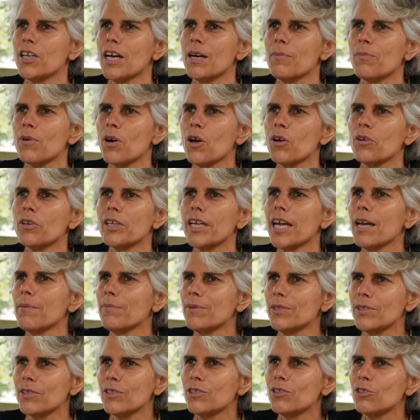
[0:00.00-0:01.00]
to AHPRA only
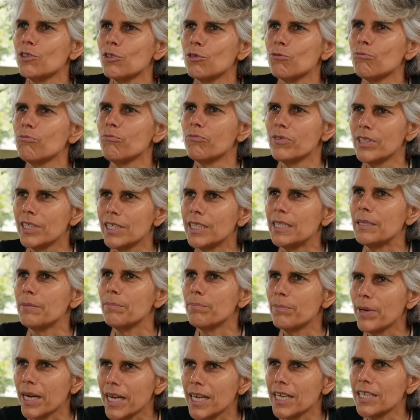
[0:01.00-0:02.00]
happened to really
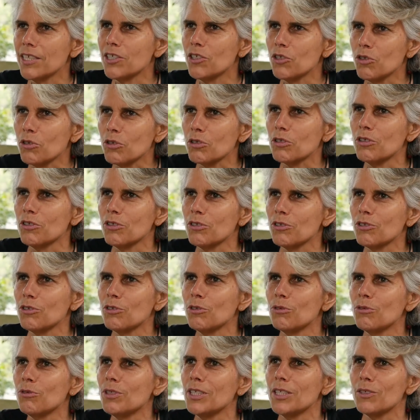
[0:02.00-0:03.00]
bad doctors
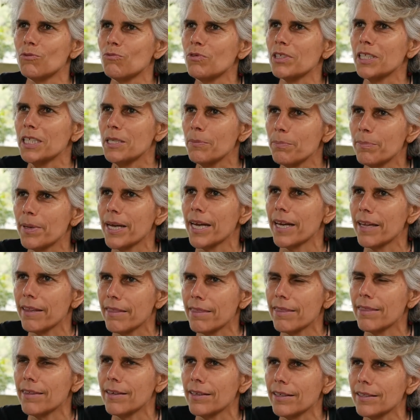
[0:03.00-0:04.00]
who did really
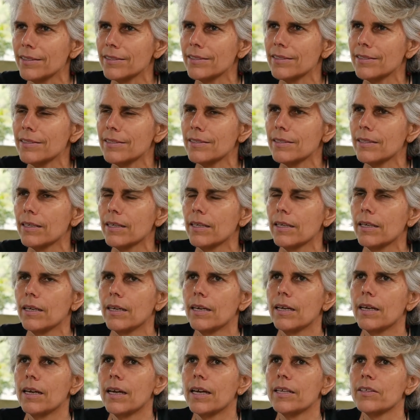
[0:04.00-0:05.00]
bad things.
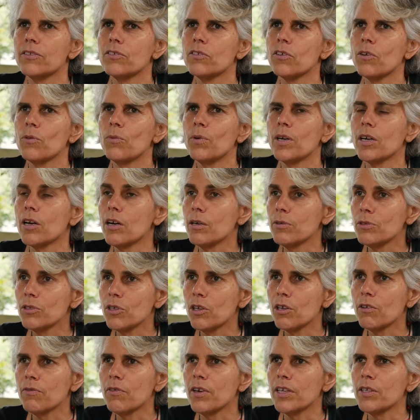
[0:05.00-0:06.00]
And so when I was
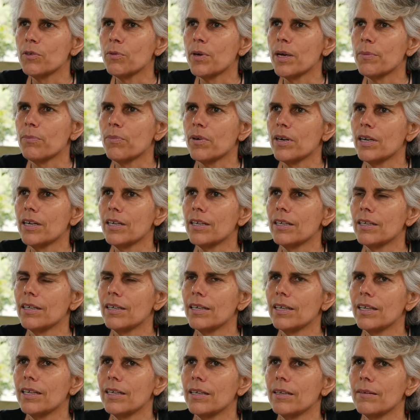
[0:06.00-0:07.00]
notified to AHPRA,
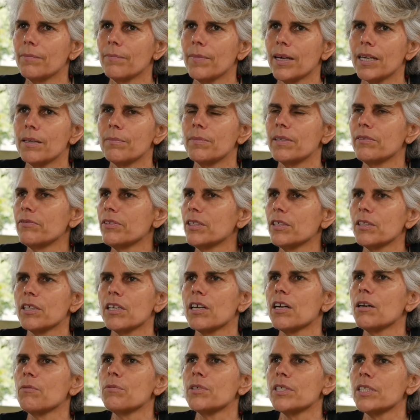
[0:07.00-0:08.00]
it made me feel
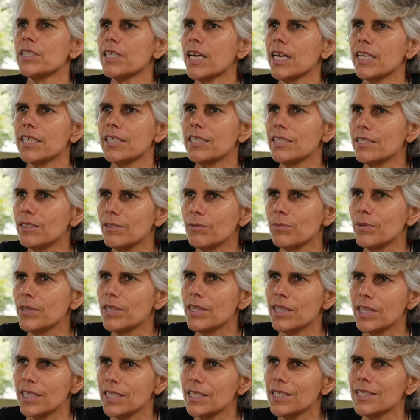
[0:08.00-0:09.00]
that I was tainted with
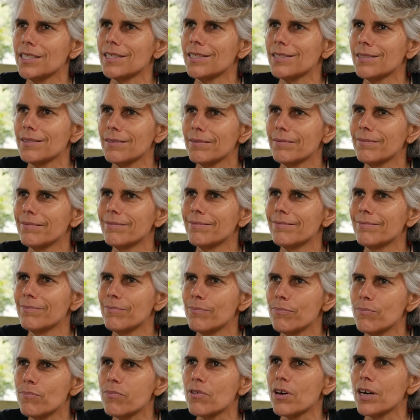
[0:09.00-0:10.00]
this
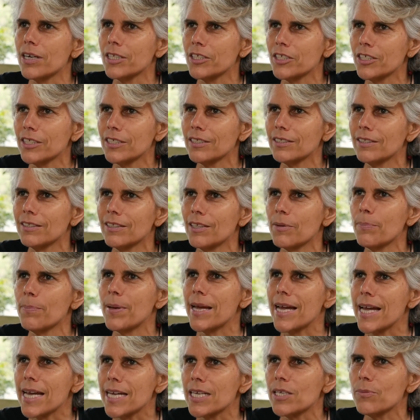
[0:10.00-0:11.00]
brush, the
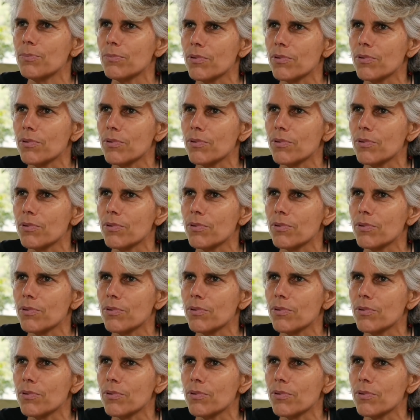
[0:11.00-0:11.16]
bad